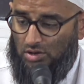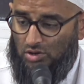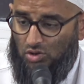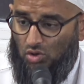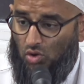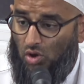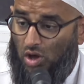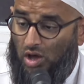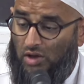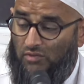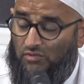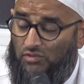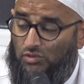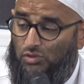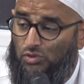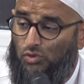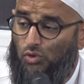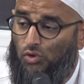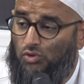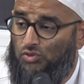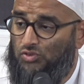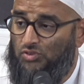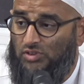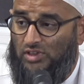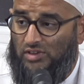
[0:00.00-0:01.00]
You have
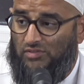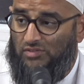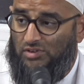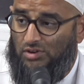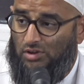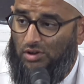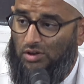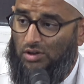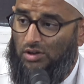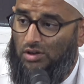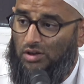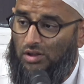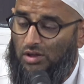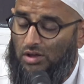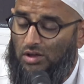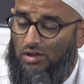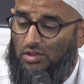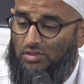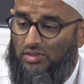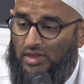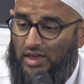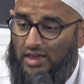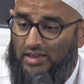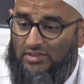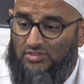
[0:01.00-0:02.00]
not given Allah
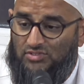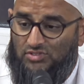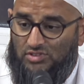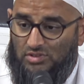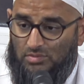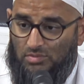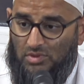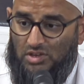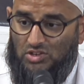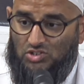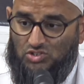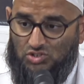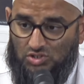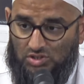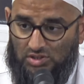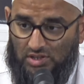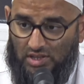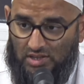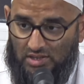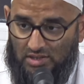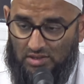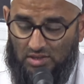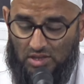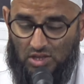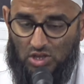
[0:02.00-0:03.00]
the estimation
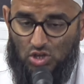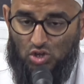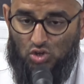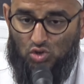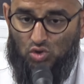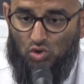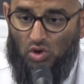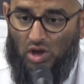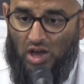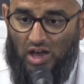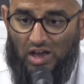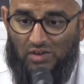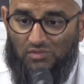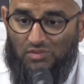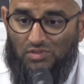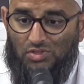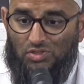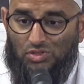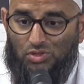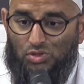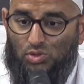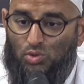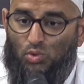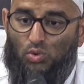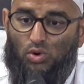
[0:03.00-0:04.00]
that you haven't
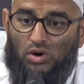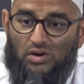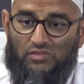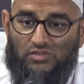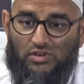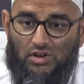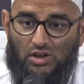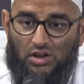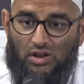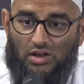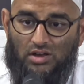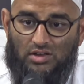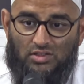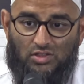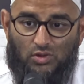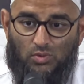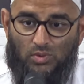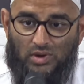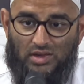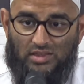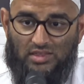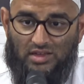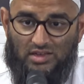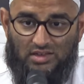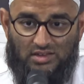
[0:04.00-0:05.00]
thought of Allah in the way
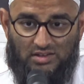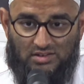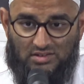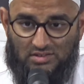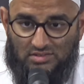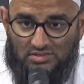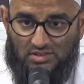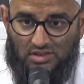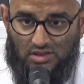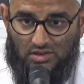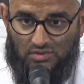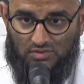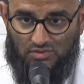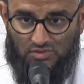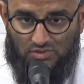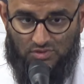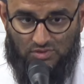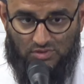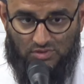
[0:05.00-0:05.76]
that He deserves.